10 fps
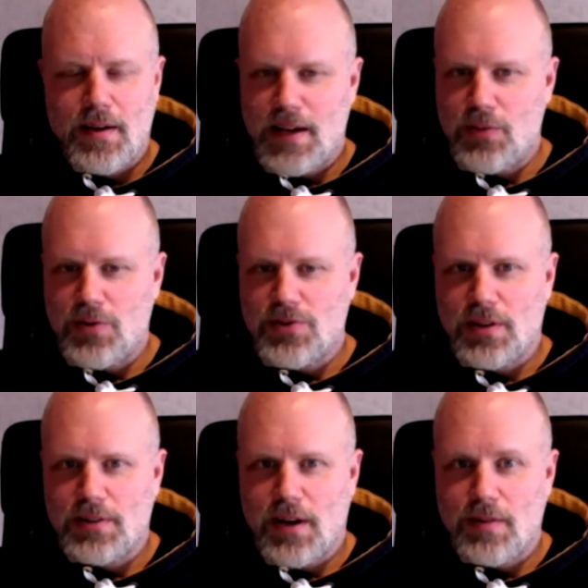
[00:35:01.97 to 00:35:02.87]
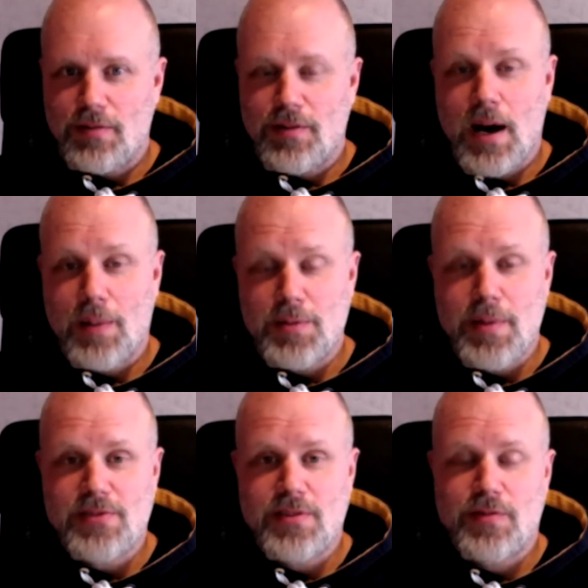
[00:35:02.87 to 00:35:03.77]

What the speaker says: end result of optimizing